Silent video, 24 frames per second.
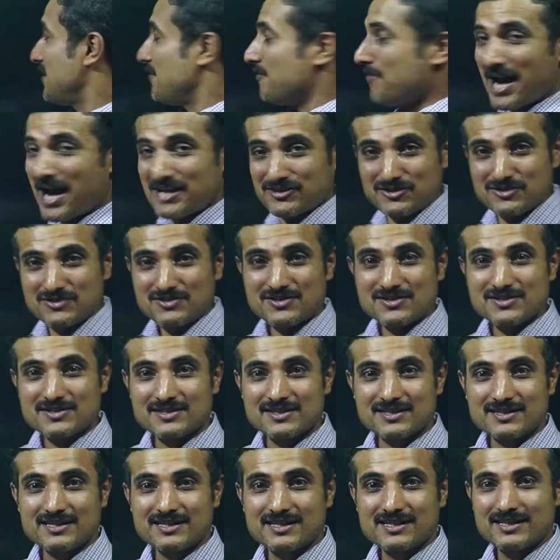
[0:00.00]
Patterns,
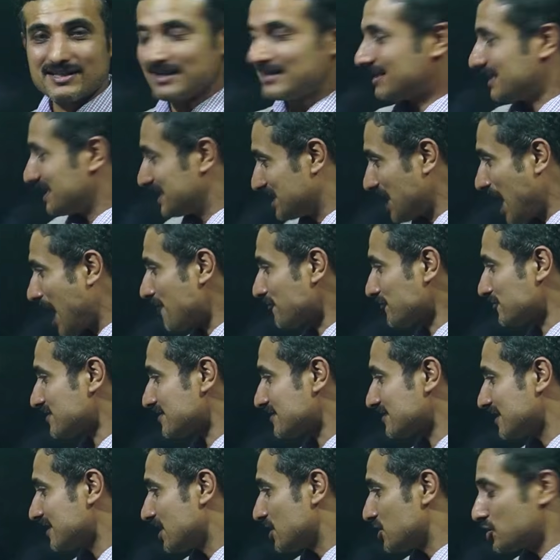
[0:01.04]

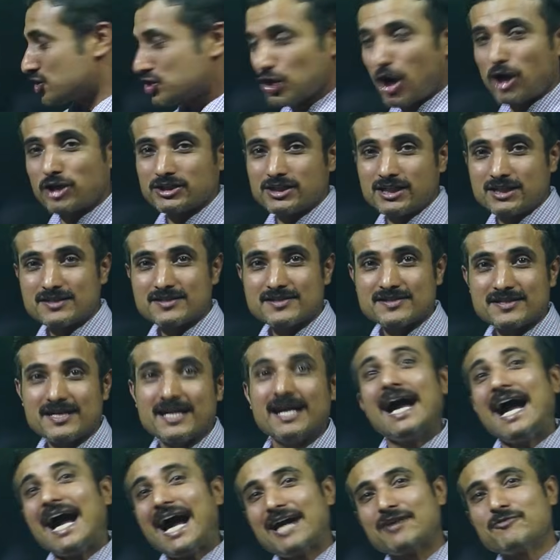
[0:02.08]
graphs, shortcuts
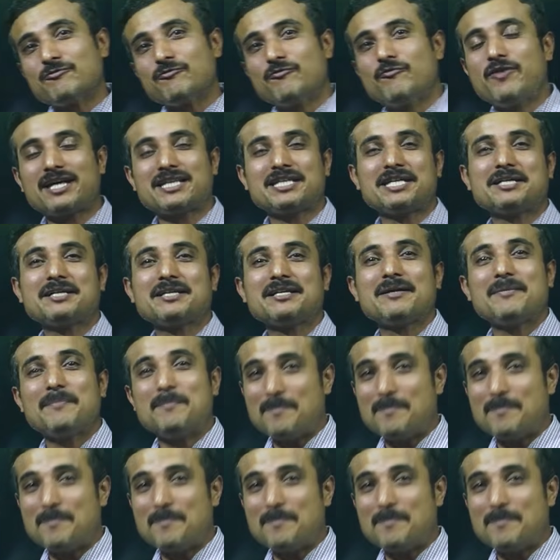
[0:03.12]
and Vedic